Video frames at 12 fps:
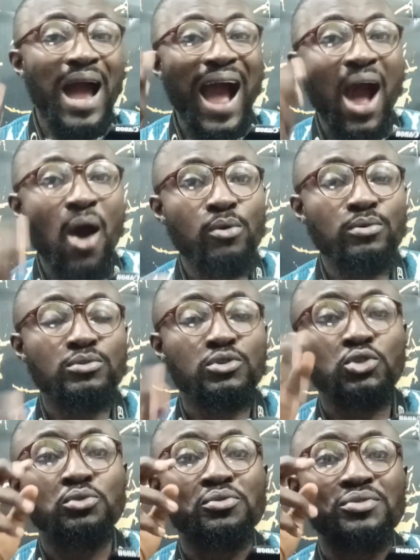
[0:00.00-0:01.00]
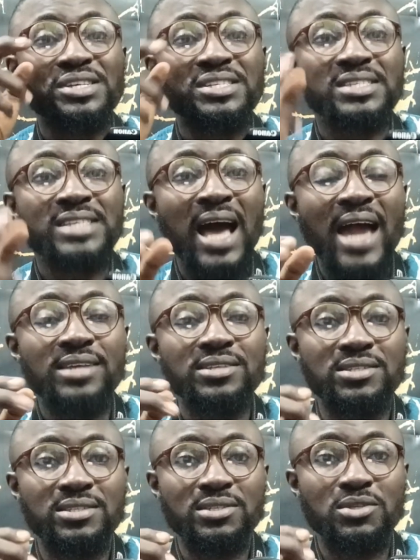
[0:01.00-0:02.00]
how to
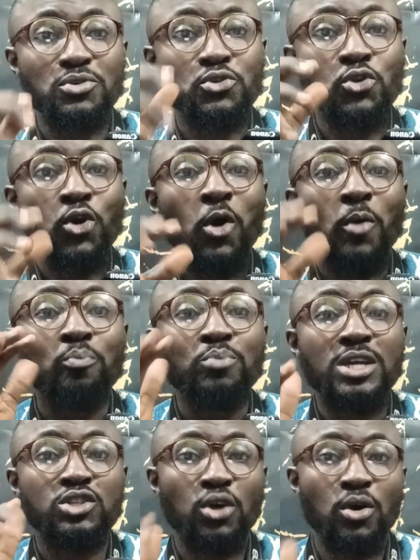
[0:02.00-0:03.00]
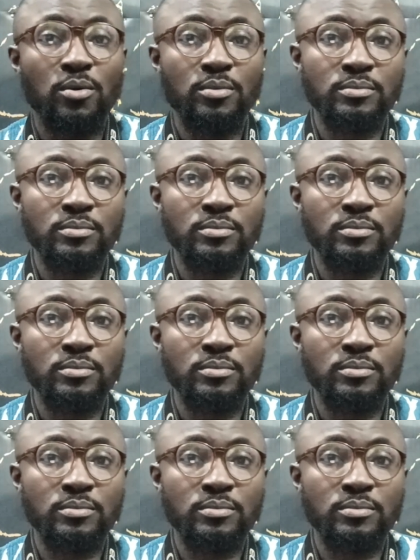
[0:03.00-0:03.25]
resize your picture.